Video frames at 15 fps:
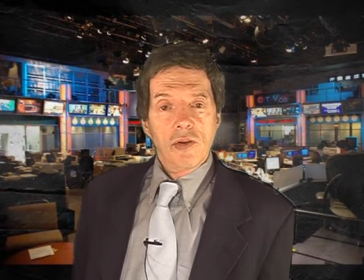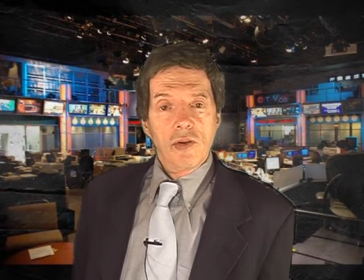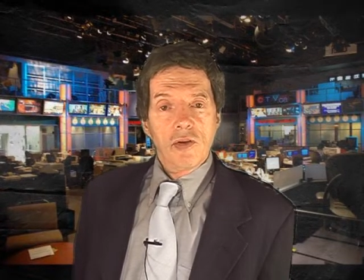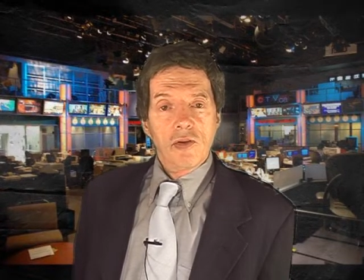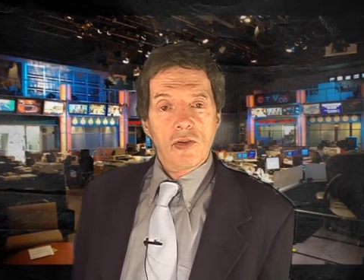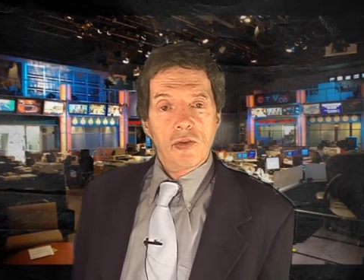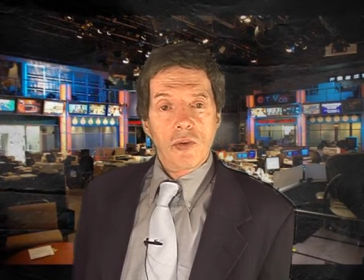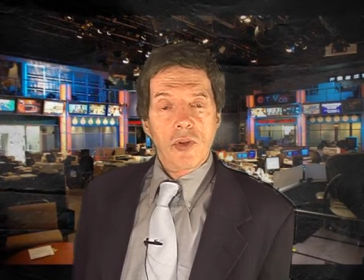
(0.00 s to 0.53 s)

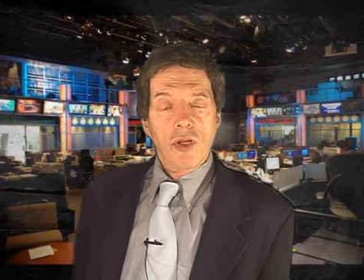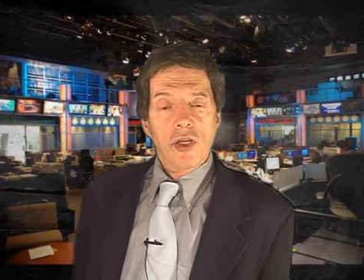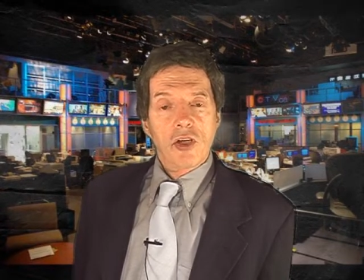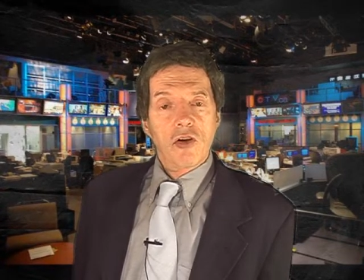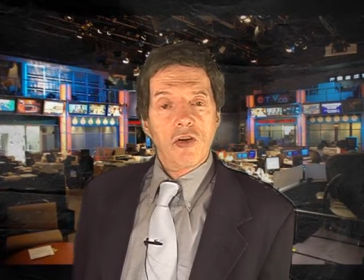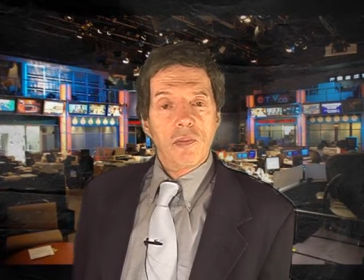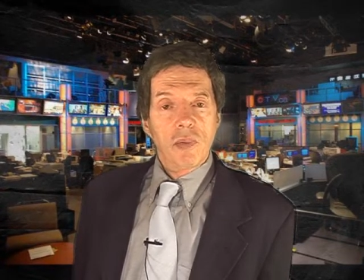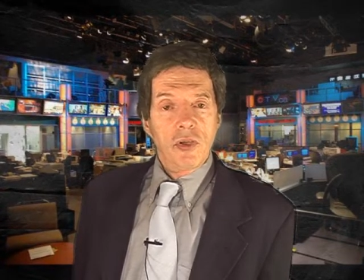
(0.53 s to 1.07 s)
so that it
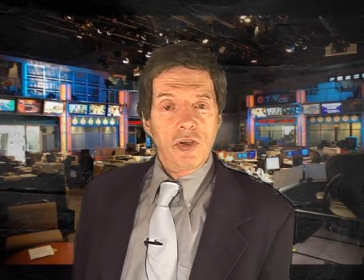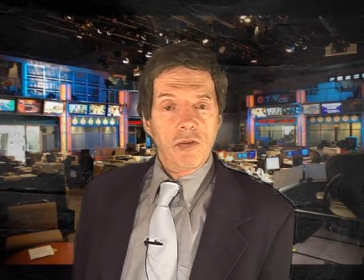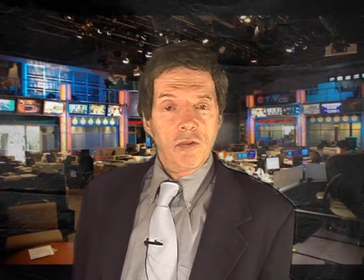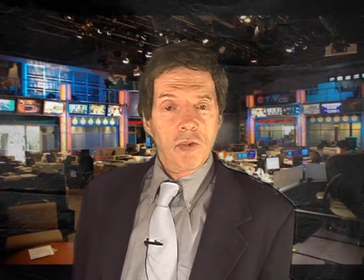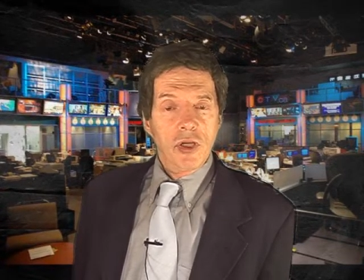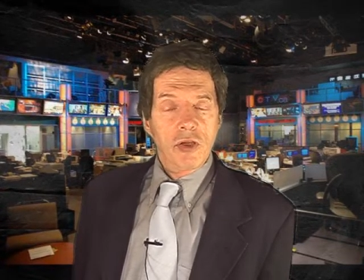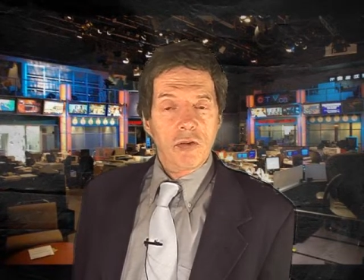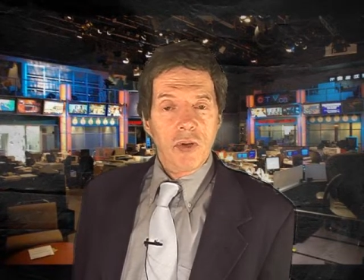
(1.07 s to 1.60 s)
couldn't be
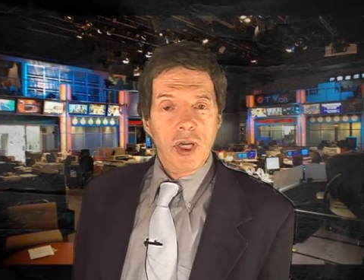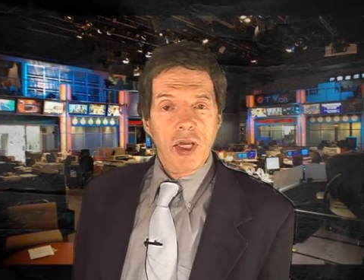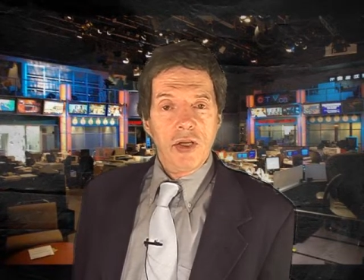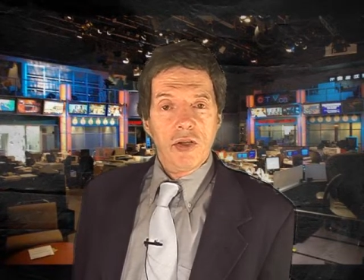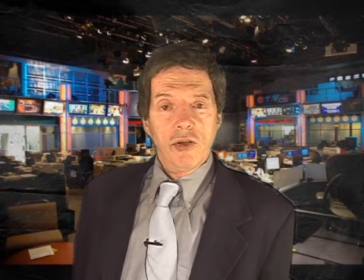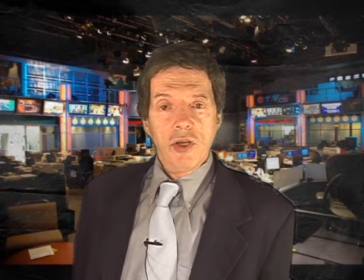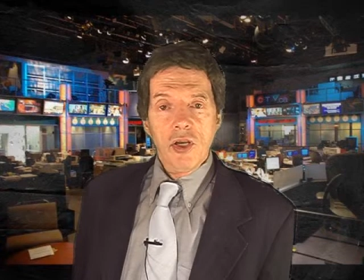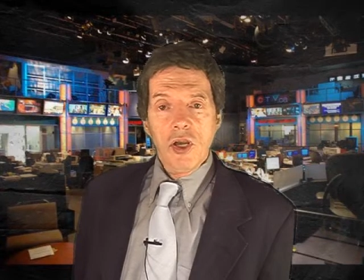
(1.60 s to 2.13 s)
recreated.